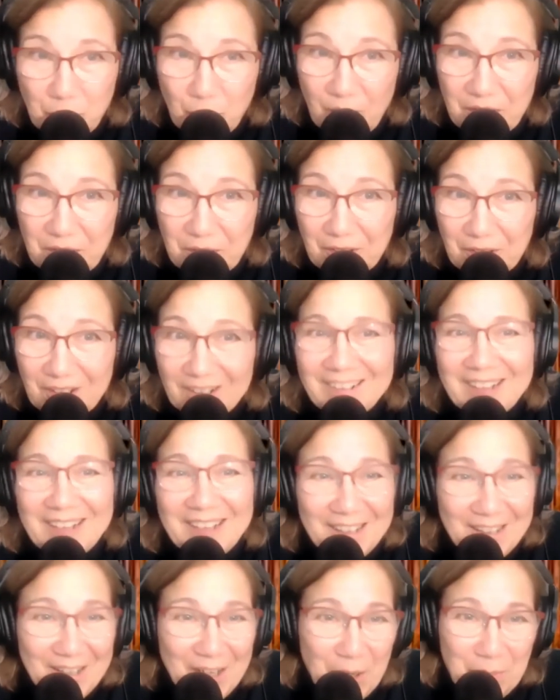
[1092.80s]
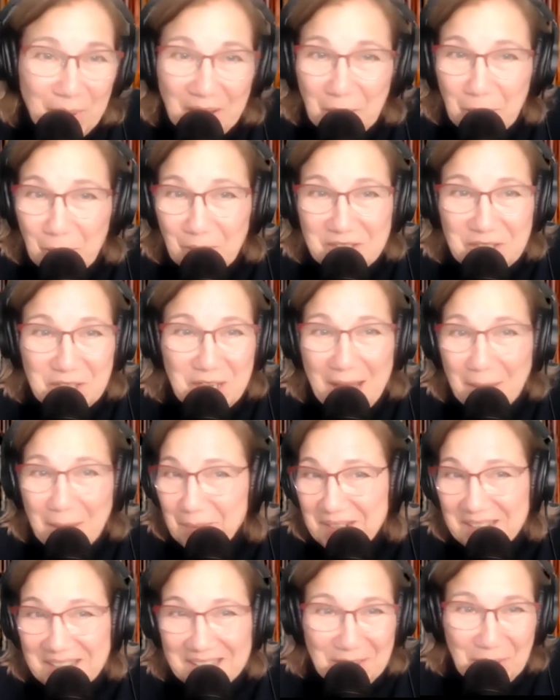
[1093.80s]
you wonder about what's
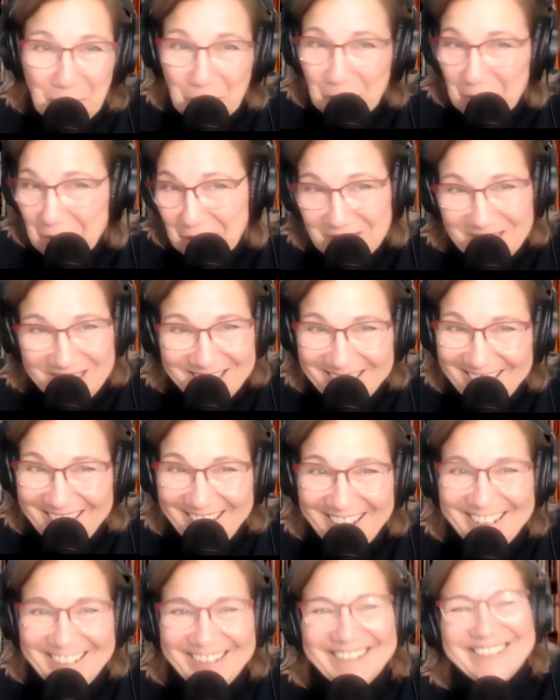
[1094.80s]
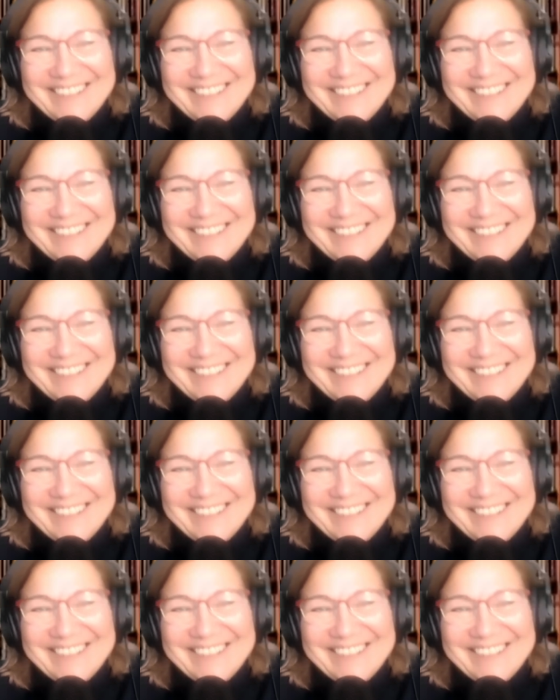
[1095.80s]
happening in the world today.